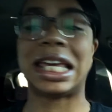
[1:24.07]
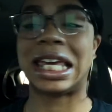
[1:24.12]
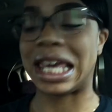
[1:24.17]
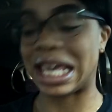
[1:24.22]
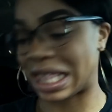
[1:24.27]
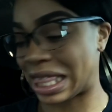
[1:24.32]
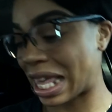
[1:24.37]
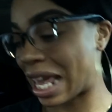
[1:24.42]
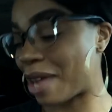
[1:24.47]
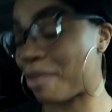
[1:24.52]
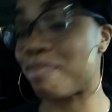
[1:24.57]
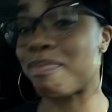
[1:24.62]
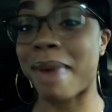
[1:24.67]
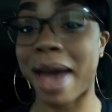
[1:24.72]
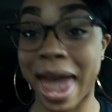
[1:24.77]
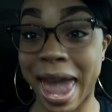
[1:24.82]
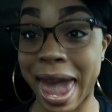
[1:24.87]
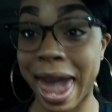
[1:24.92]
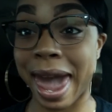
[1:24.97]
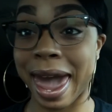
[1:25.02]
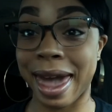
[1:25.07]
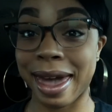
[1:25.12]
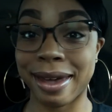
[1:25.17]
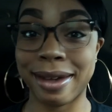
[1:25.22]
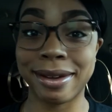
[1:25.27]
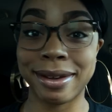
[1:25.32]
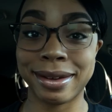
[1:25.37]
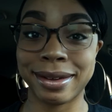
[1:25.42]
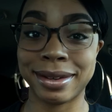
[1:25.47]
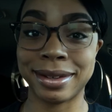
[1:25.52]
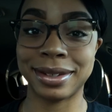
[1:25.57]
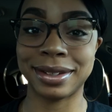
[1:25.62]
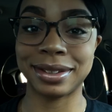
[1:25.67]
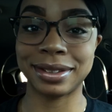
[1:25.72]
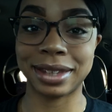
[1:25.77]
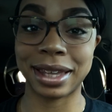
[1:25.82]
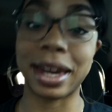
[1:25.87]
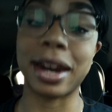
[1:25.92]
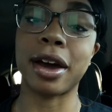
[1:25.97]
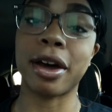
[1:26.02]
get that bag,
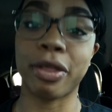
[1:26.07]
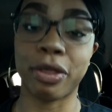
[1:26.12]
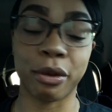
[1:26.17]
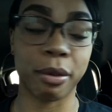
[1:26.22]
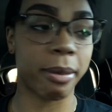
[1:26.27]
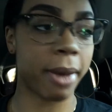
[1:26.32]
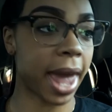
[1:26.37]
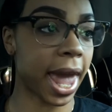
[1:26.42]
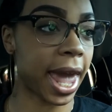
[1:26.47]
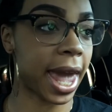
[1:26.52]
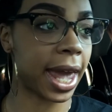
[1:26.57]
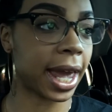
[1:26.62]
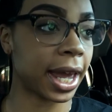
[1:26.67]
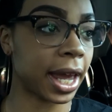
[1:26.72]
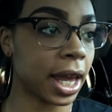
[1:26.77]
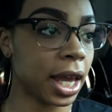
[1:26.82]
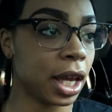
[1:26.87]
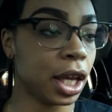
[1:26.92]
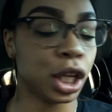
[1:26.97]
that other bag.